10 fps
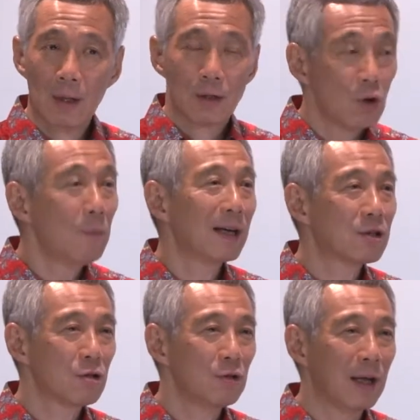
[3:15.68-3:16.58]
So much
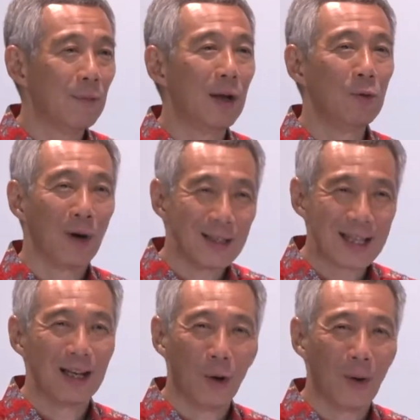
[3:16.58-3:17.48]
so that when once
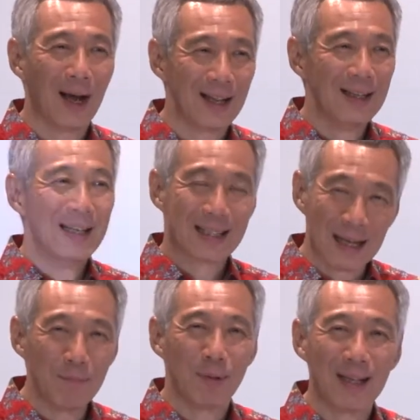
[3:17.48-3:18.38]
in a while
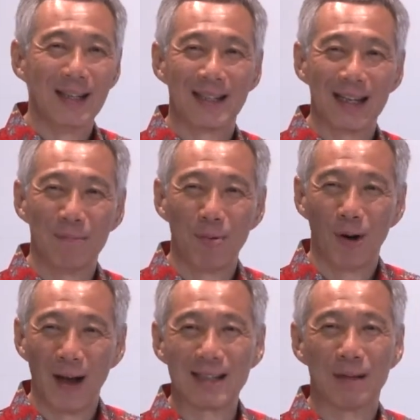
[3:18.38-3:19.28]
somebody in
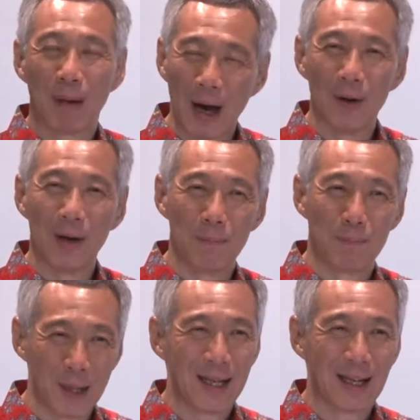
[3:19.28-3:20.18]
Singapore has a power
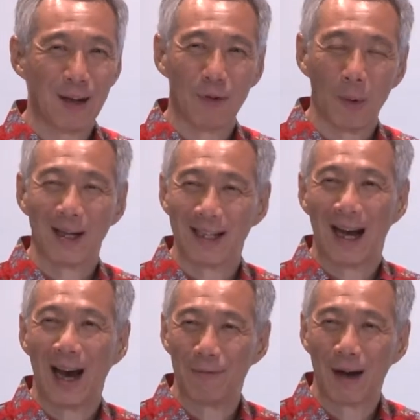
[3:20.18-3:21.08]
breakdown for
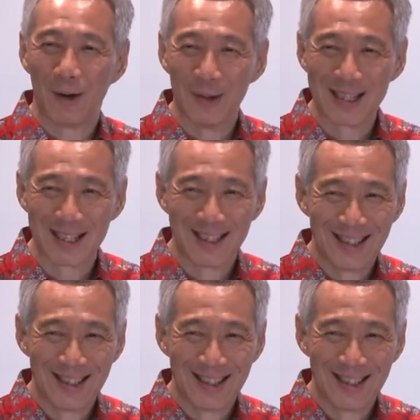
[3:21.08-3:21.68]
1.5 hours,